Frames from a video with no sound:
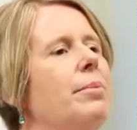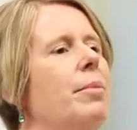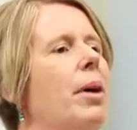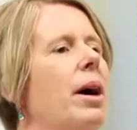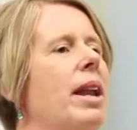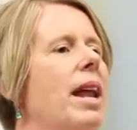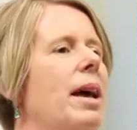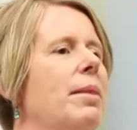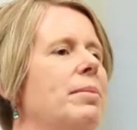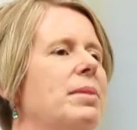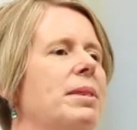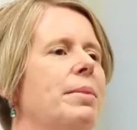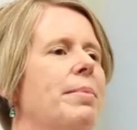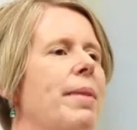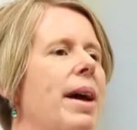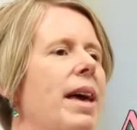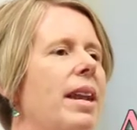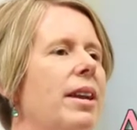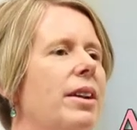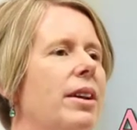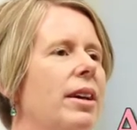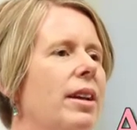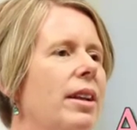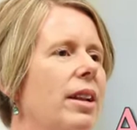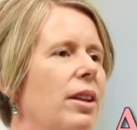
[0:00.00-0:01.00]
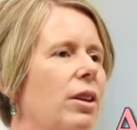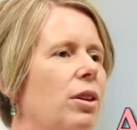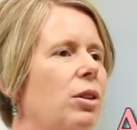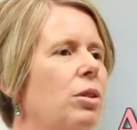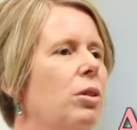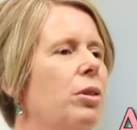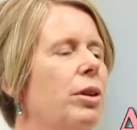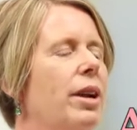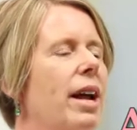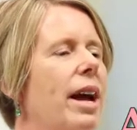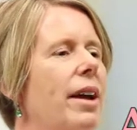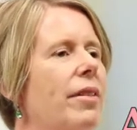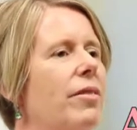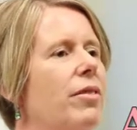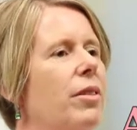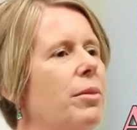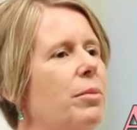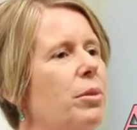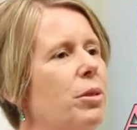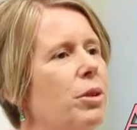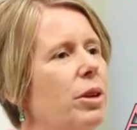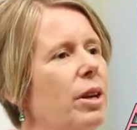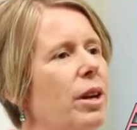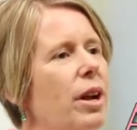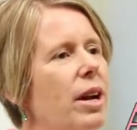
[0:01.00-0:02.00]
my name's Amanda Lacordae from
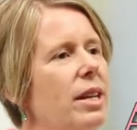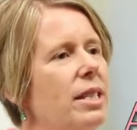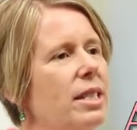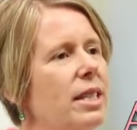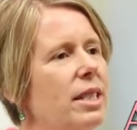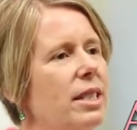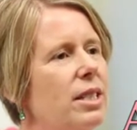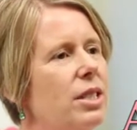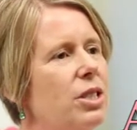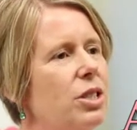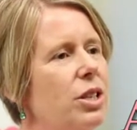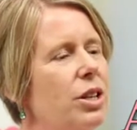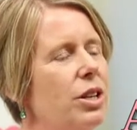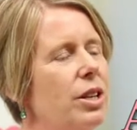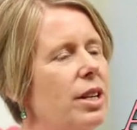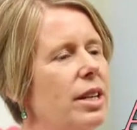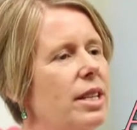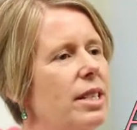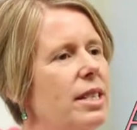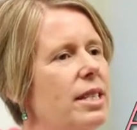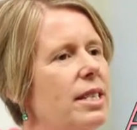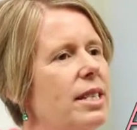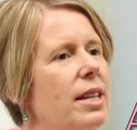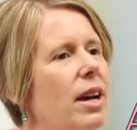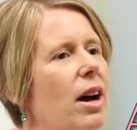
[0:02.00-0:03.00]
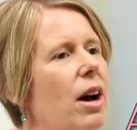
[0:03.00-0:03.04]
Organising Students.